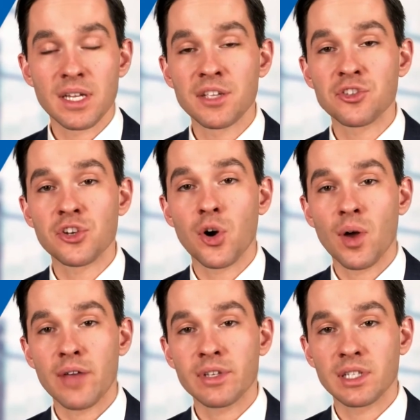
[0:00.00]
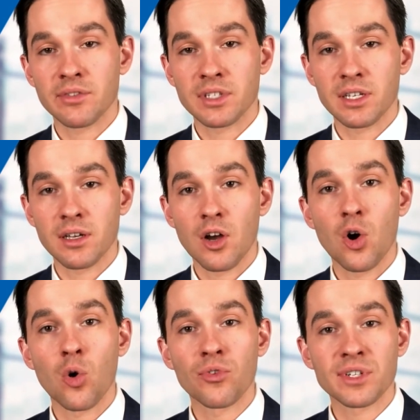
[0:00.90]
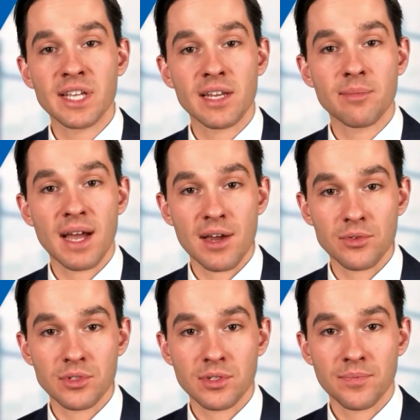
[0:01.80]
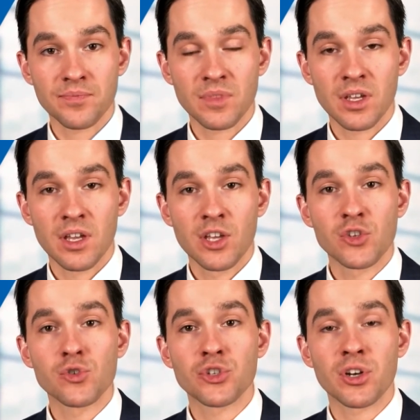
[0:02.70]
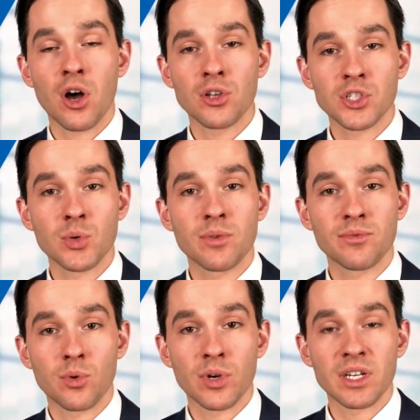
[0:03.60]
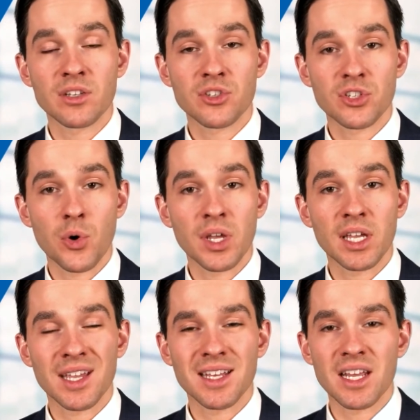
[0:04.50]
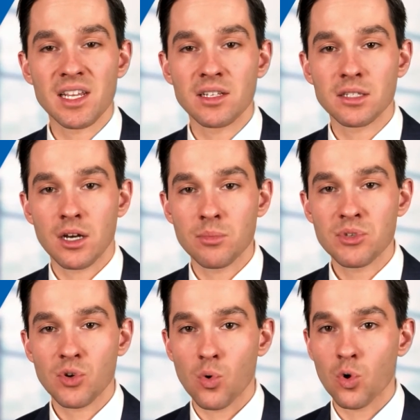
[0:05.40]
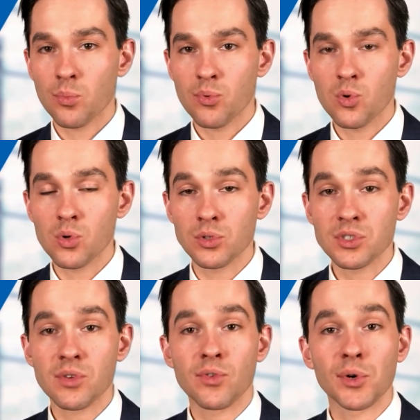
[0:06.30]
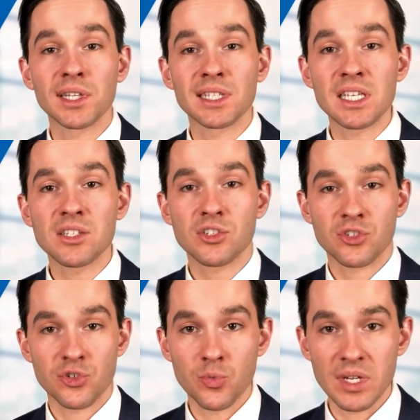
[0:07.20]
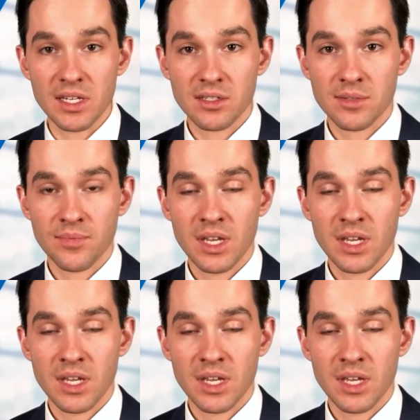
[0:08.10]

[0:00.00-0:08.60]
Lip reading: is no heavy lifting over 10 pounds. You should also avoid soaking in any tubs or pools for at least 2 weeks.